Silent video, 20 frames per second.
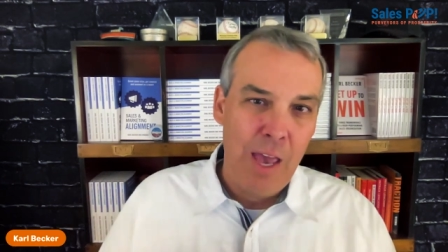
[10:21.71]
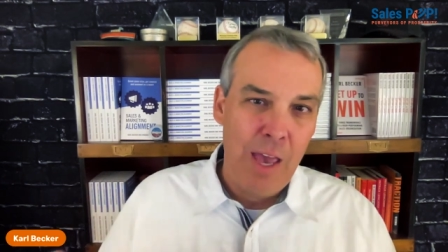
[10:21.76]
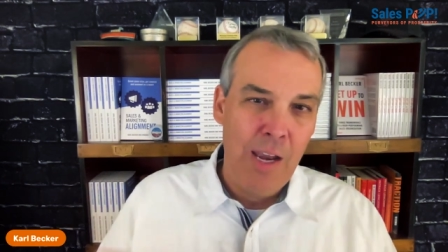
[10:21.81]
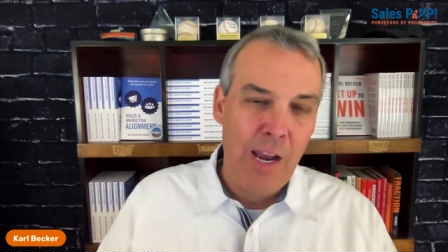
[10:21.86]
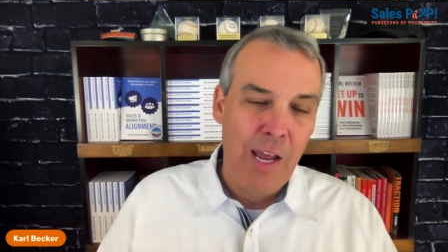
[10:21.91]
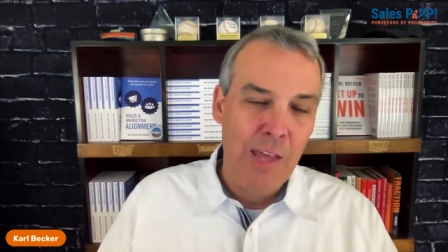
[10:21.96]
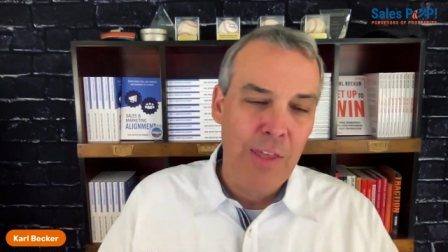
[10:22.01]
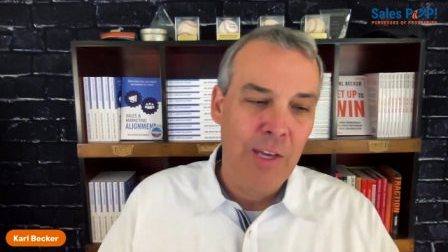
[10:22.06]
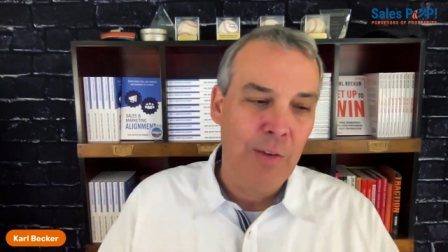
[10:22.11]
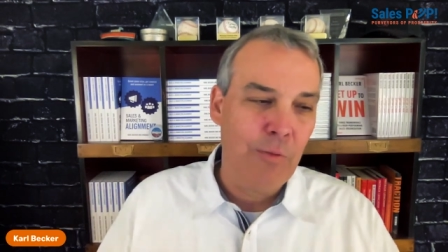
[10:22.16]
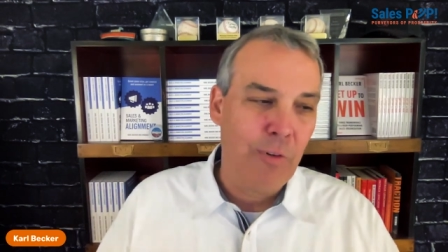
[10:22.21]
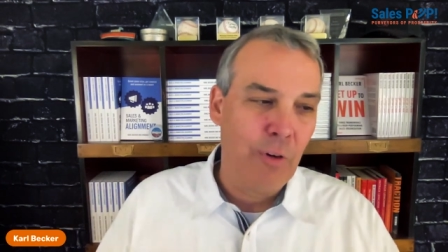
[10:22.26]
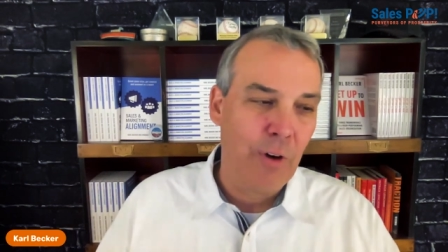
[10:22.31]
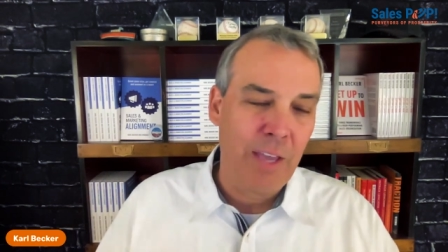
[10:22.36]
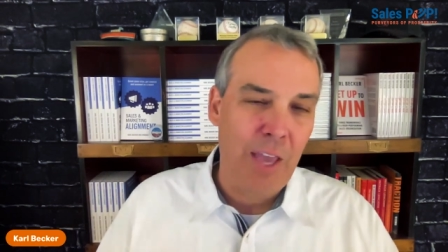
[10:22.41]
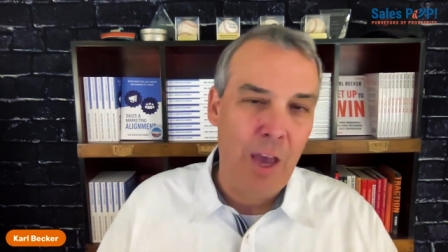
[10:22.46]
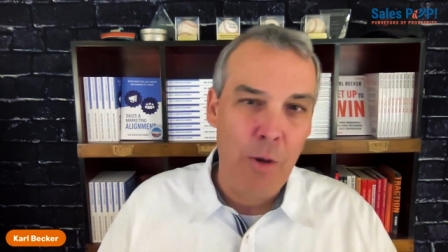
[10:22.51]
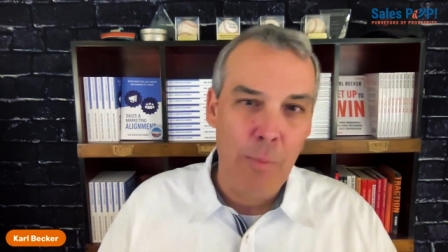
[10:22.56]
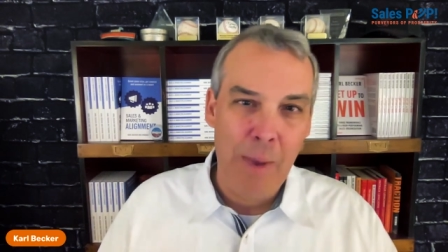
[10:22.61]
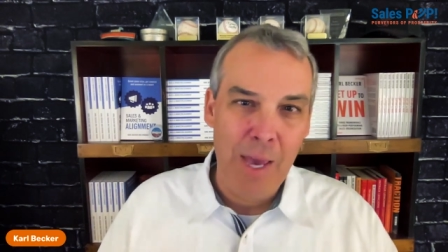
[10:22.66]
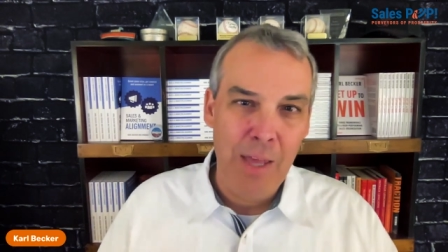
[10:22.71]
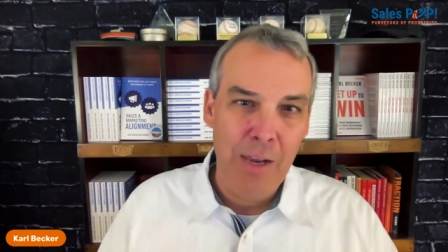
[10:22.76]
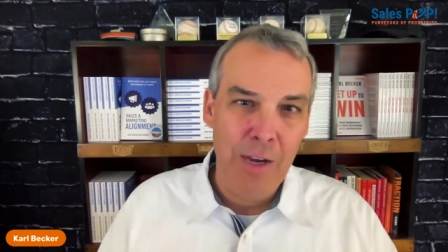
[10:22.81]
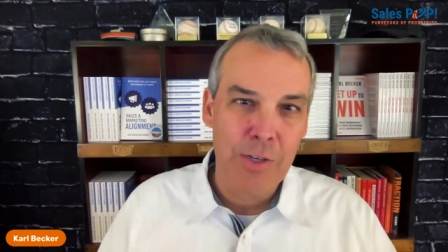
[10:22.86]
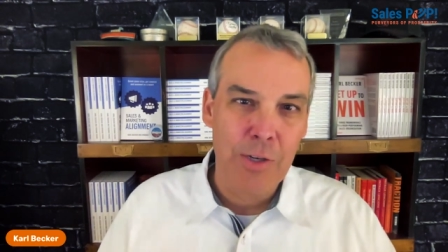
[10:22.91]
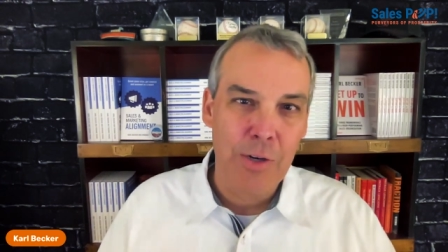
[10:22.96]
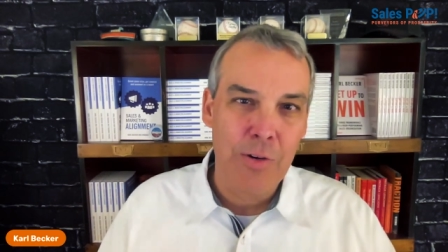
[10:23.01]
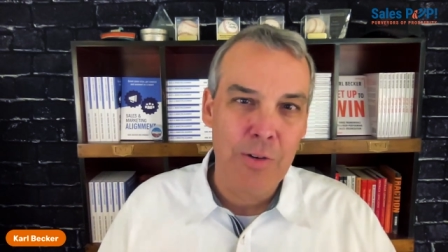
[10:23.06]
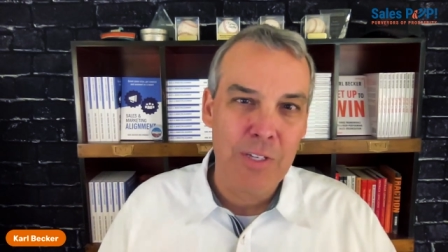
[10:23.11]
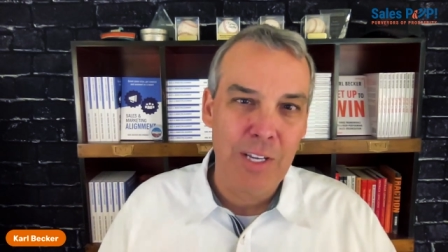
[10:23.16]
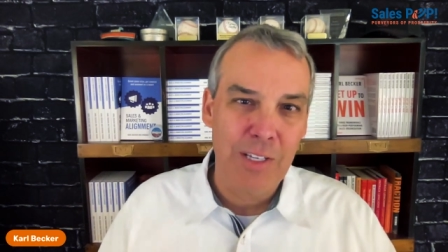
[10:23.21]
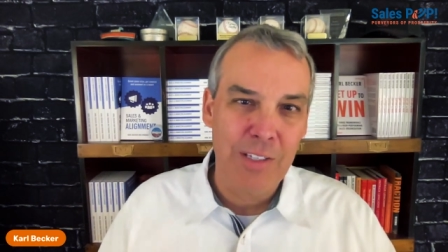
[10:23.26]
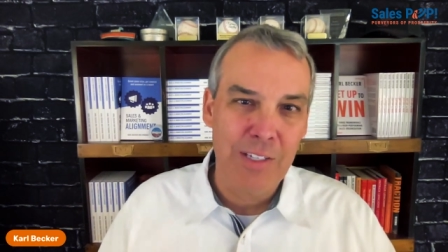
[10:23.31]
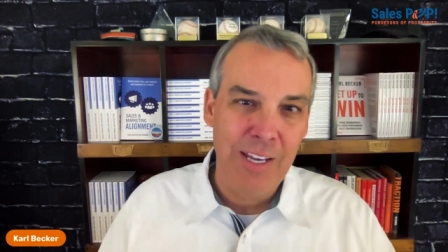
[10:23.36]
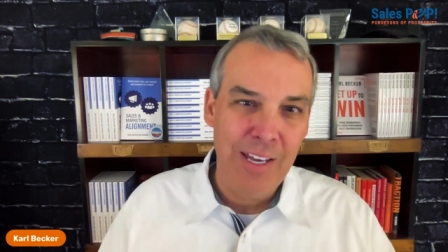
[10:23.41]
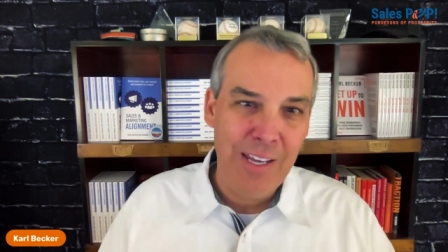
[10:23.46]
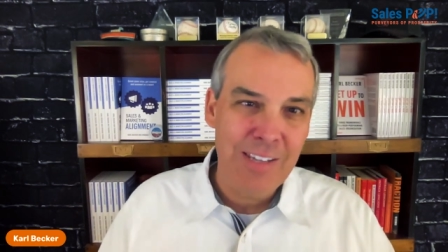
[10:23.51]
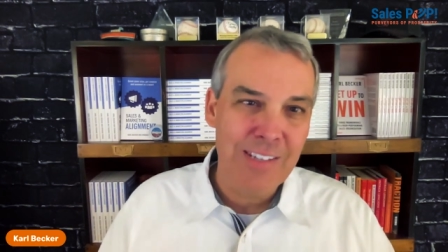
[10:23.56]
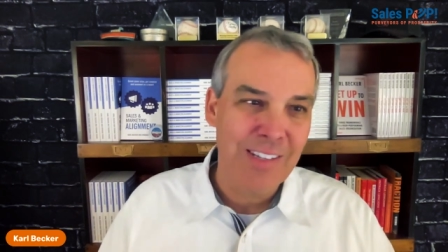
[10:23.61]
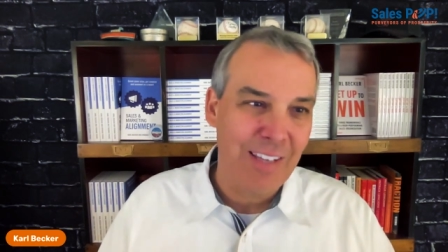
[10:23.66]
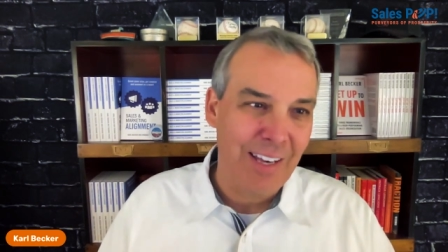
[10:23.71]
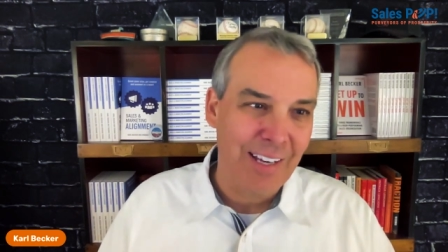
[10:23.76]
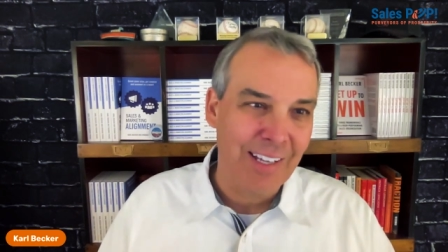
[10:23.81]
and i think for account managers it is